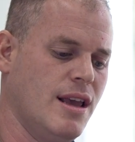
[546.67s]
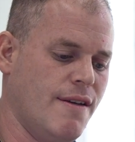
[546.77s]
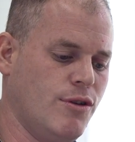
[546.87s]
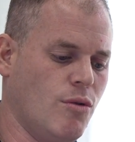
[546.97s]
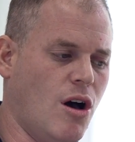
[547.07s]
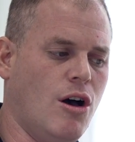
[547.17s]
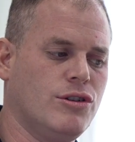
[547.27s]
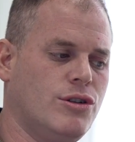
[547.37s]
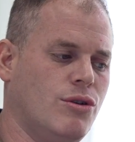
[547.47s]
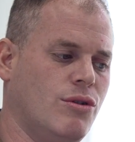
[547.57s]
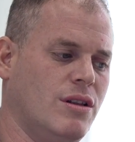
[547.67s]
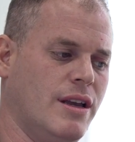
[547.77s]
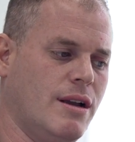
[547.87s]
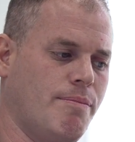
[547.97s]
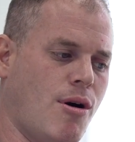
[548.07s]
If you also
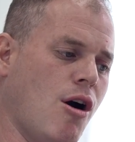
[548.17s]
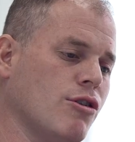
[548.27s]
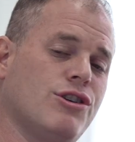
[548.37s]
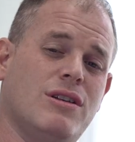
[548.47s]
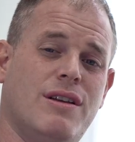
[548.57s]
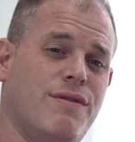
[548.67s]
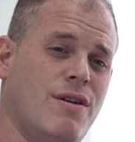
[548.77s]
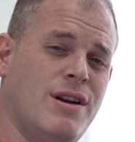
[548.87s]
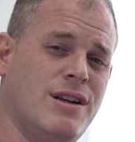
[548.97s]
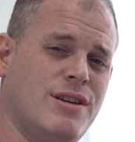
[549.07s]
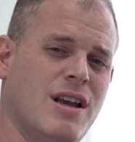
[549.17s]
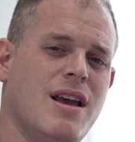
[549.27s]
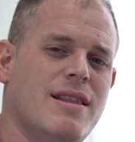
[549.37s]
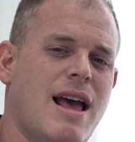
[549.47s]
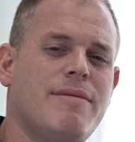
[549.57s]
click partially furnished,
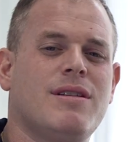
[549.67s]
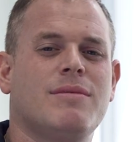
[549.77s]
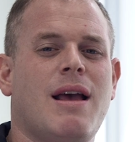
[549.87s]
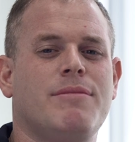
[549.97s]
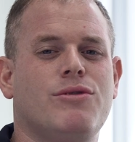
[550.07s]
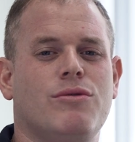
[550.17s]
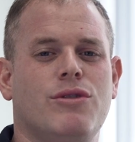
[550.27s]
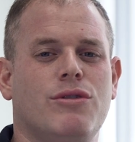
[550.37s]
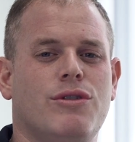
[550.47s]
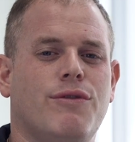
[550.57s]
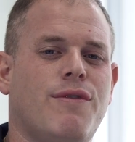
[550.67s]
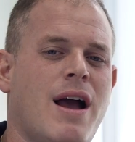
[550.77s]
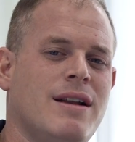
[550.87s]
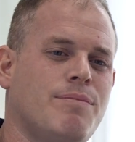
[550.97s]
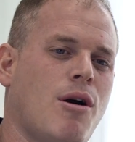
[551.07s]
that sometimes you'll
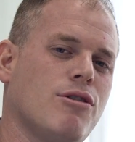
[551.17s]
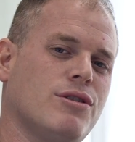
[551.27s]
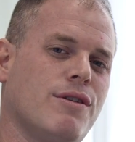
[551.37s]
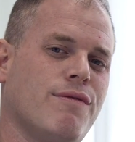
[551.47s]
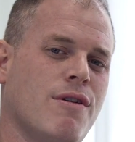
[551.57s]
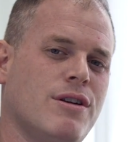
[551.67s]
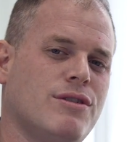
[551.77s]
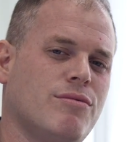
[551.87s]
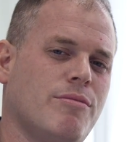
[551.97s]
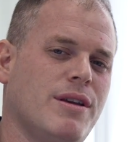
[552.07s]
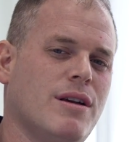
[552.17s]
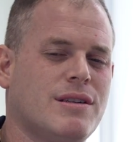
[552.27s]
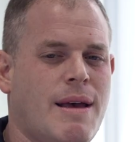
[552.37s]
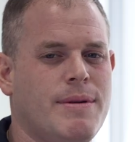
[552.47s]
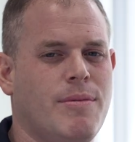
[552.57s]
find partially furnished would be
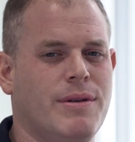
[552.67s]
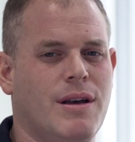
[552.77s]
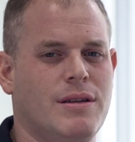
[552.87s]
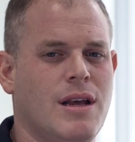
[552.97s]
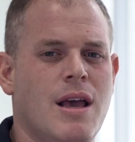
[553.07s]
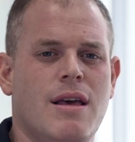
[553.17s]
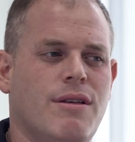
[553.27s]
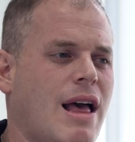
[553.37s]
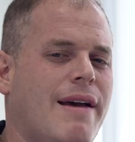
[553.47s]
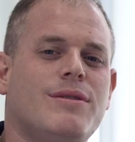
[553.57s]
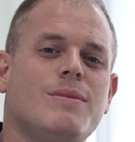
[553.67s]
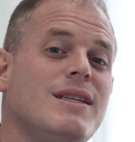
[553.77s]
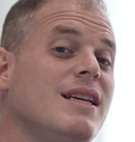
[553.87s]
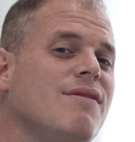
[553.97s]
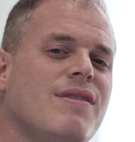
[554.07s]
acceptable because they'll have some
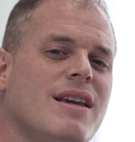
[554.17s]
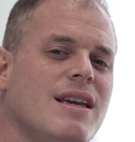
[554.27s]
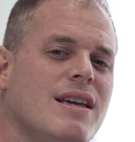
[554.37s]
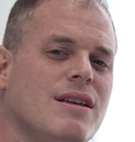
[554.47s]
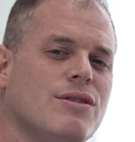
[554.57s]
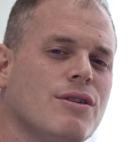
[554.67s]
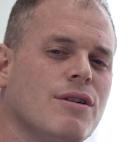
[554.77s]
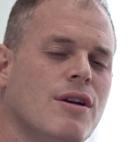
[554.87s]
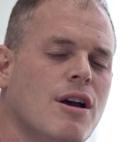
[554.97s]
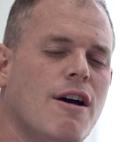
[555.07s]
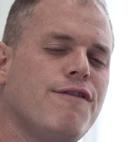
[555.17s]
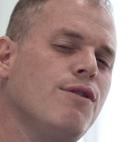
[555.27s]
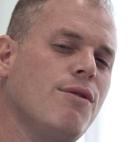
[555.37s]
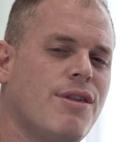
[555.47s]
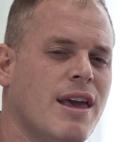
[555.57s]
TVs or a
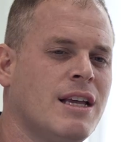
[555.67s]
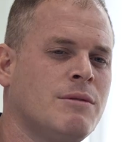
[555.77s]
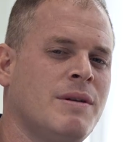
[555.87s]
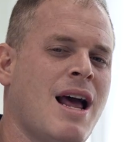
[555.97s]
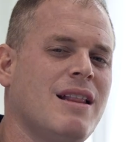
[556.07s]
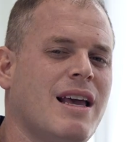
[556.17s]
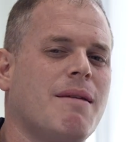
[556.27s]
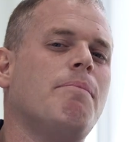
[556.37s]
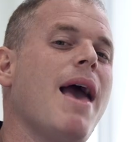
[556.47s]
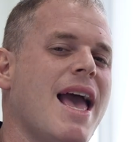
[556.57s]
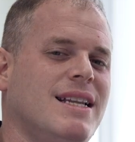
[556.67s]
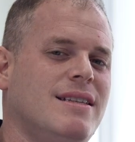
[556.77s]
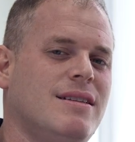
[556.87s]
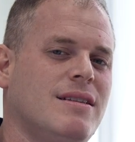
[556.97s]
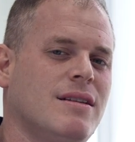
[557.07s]
few things, but not like
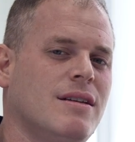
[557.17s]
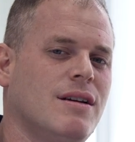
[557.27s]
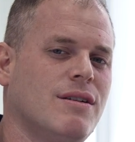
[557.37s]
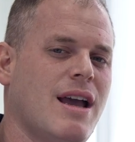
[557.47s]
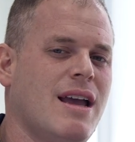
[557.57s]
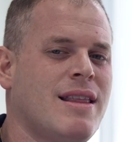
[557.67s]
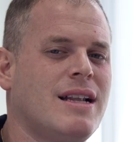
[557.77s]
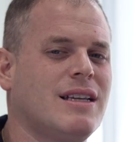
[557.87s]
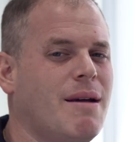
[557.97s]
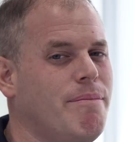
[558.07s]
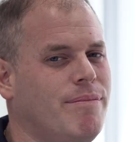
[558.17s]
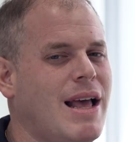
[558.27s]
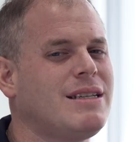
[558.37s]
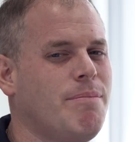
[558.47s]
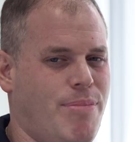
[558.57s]
beds. Okay, and that's
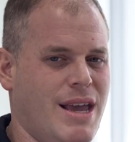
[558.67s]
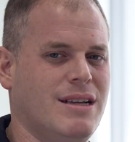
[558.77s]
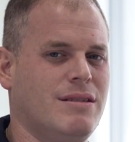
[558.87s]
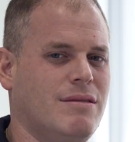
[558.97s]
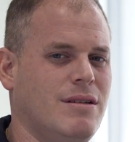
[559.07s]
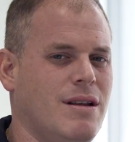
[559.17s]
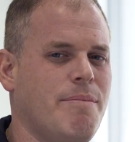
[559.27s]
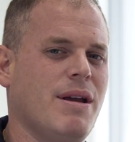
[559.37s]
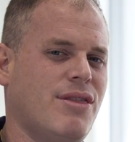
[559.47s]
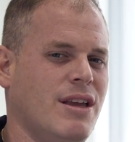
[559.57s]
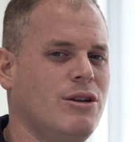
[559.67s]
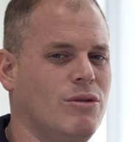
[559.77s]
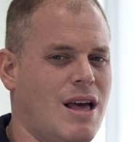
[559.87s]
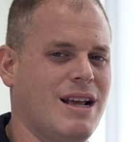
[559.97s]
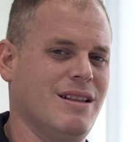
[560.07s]
a big thing to a
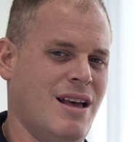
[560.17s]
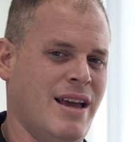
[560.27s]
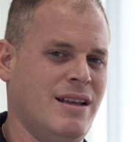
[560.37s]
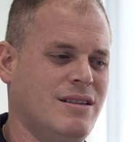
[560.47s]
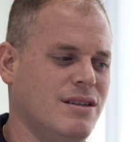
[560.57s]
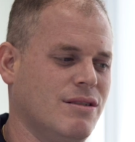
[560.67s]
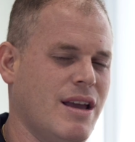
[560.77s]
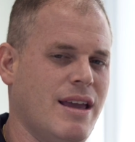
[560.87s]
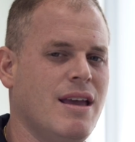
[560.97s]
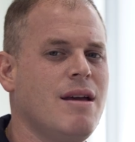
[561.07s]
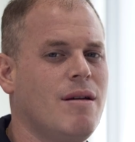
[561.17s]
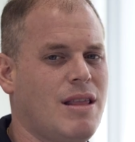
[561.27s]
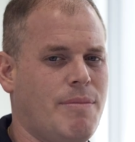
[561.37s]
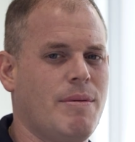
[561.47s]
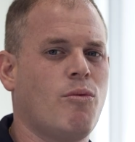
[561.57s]
lot of clients. Okay, a
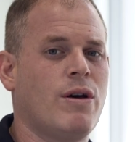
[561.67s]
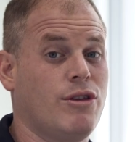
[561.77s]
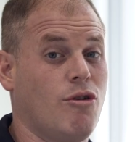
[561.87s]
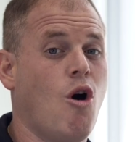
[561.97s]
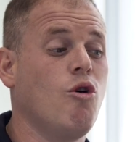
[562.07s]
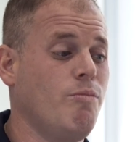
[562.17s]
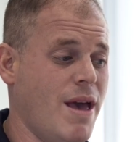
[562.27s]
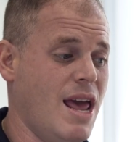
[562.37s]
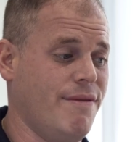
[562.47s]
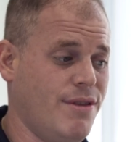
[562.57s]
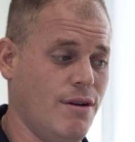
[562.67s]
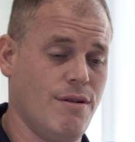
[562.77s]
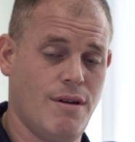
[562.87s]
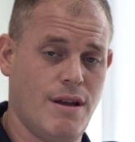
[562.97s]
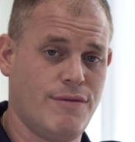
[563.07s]
lot of people want their own bed if
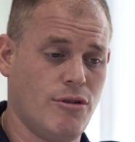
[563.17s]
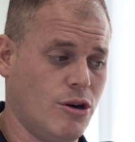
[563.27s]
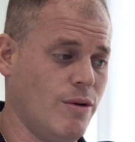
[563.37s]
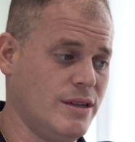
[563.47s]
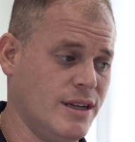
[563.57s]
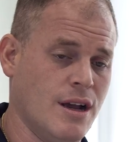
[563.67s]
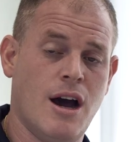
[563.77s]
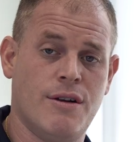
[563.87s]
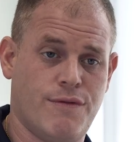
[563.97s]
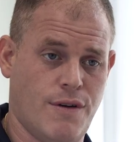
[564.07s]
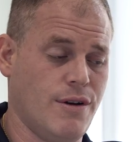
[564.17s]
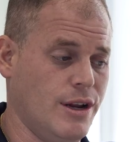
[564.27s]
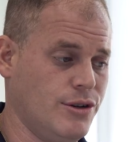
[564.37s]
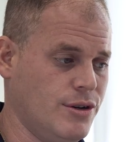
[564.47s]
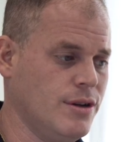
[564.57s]
they're requesting
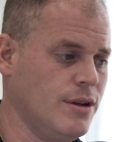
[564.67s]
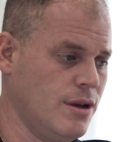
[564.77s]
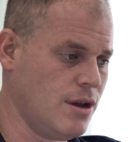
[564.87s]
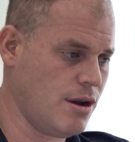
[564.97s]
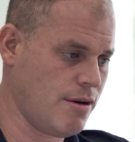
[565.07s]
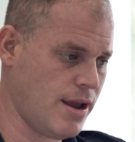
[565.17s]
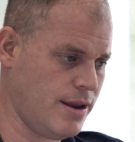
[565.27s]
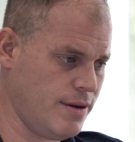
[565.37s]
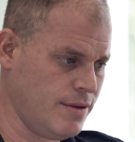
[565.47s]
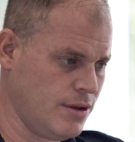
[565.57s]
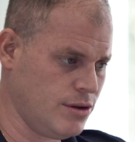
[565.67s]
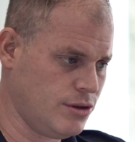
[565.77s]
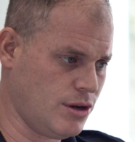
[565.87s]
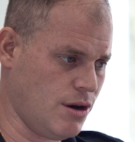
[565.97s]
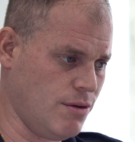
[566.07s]
unfurnished. All right,
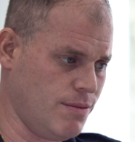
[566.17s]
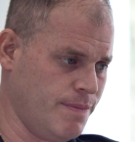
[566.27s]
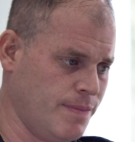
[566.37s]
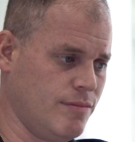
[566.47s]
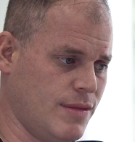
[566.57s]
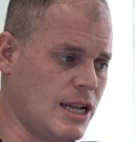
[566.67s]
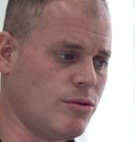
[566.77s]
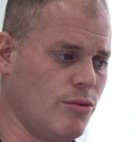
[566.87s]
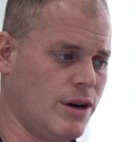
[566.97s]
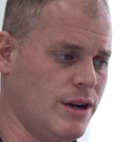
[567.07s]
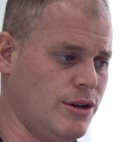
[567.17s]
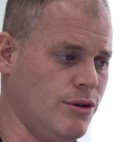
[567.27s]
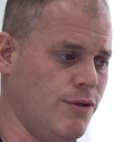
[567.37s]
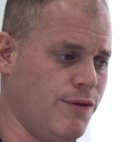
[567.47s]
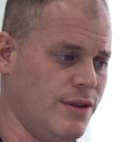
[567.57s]
so that's what we're gonna
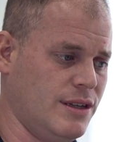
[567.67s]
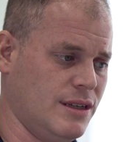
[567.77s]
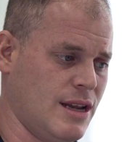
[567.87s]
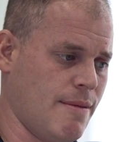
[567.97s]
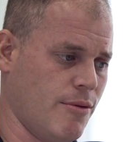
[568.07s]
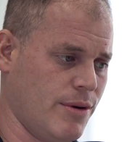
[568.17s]
do for this example.